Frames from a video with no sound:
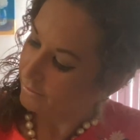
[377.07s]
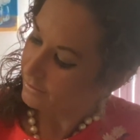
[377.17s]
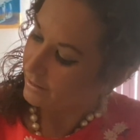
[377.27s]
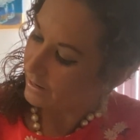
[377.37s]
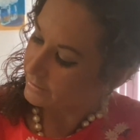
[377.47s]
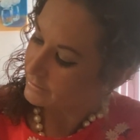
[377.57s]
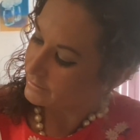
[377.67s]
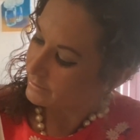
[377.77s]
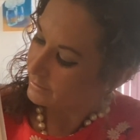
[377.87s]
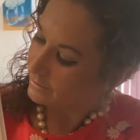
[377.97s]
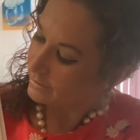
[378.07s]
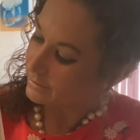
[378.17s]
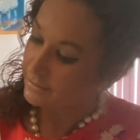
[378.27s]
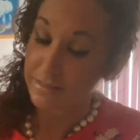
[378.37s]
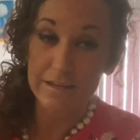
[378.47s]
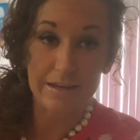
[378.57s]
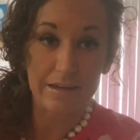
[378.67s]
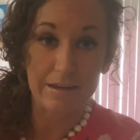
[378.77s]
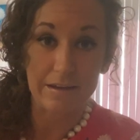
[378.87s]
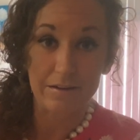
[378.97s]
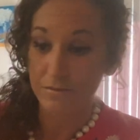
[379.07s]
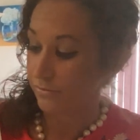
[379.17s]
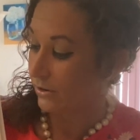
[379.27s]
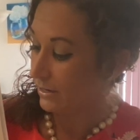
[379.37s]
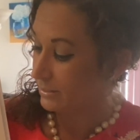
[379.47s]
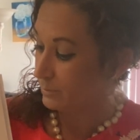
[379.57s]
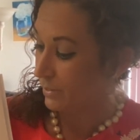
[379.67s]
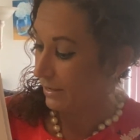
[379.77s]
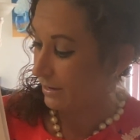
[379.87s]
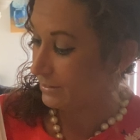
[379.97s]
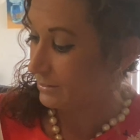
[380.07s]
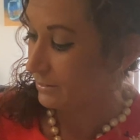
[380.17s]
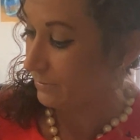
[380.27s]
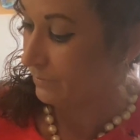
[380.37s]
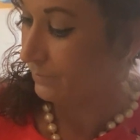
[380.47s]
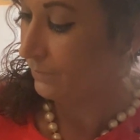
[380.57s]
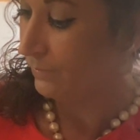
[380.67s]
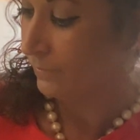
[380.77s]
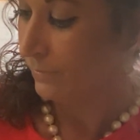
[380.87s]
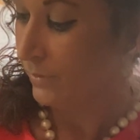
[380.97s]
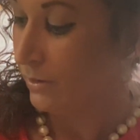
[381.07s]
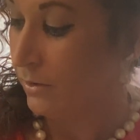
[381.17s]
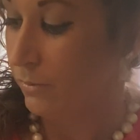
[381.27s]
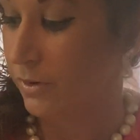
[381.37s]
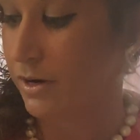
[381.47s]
The next is the E for expand. We're